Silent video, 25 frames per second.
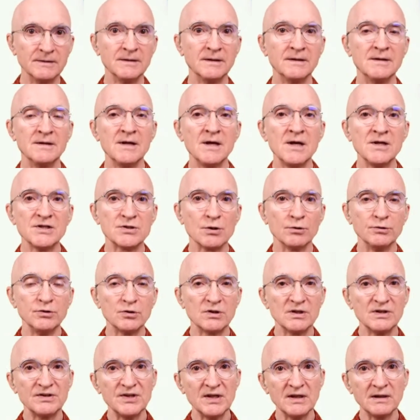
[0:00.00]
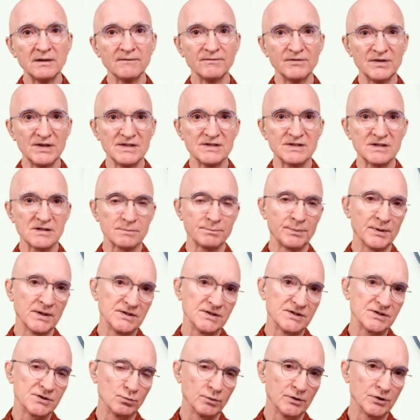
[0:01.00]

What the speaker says: So you can think of these as places where